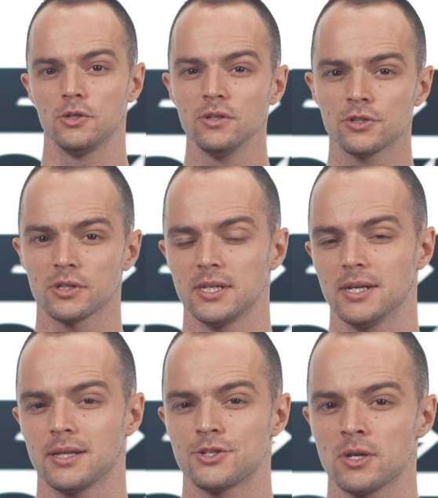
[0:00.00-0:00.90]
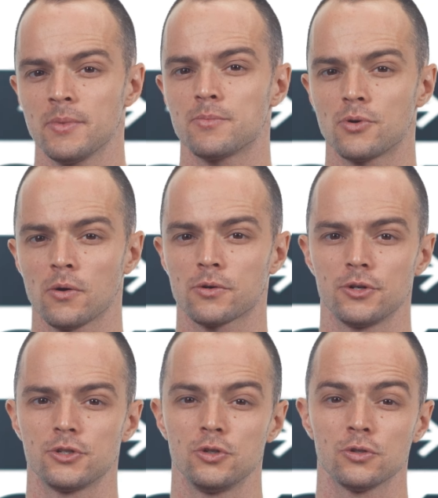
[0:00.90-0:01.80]
Usually, legitimate
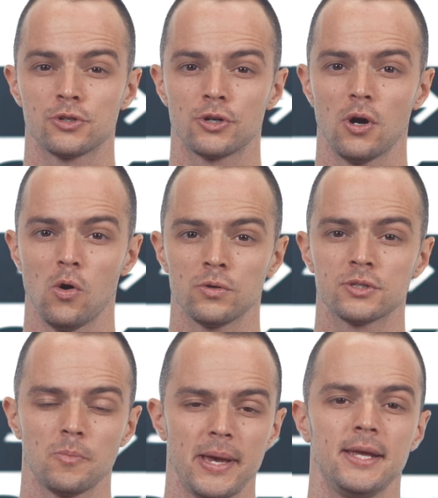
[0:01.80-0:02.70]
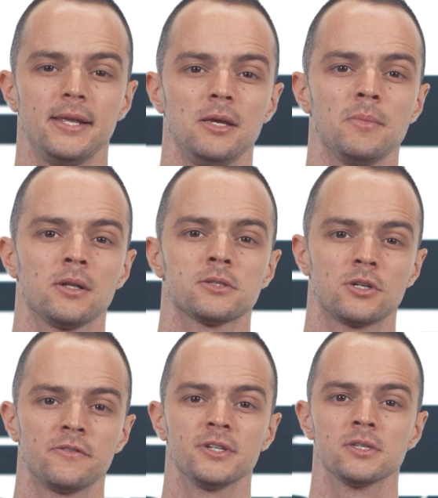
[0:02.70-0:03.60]
brokers use their own domain email
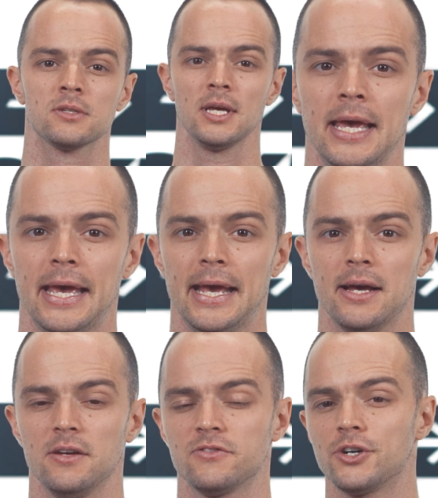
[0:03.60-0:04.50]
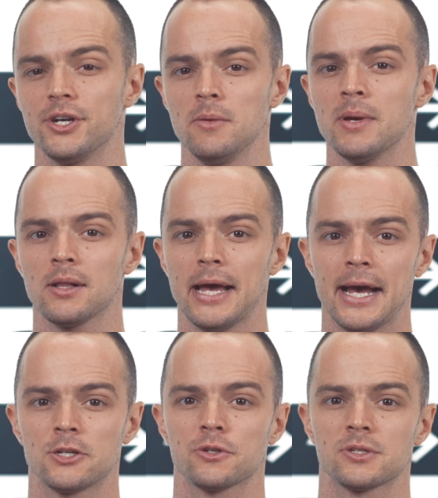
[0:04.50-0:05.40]
service and if their email
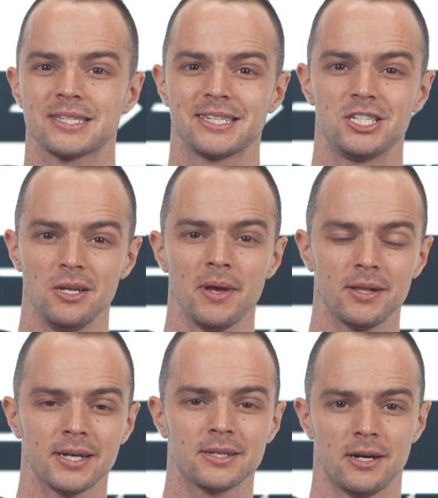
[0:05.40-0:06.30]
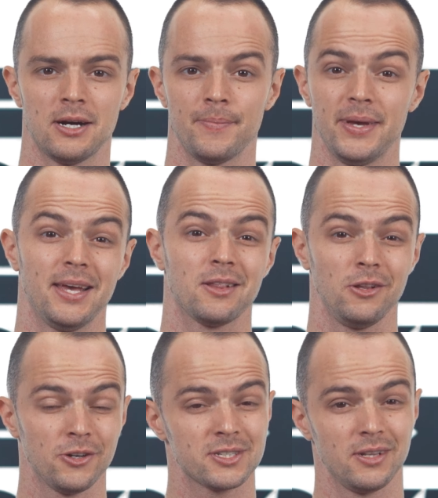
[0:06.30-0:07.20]
address is at gmail.com, it
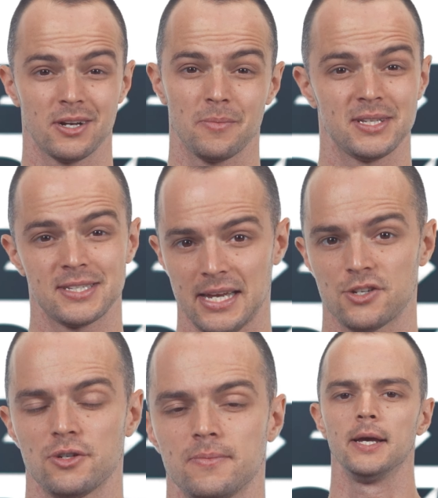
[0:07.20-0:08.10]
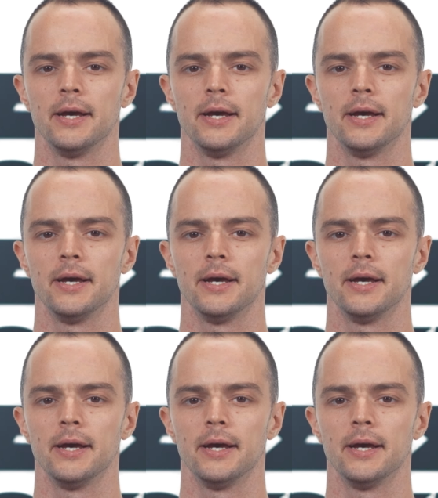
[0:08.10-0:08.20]
looks a little bit sketchy.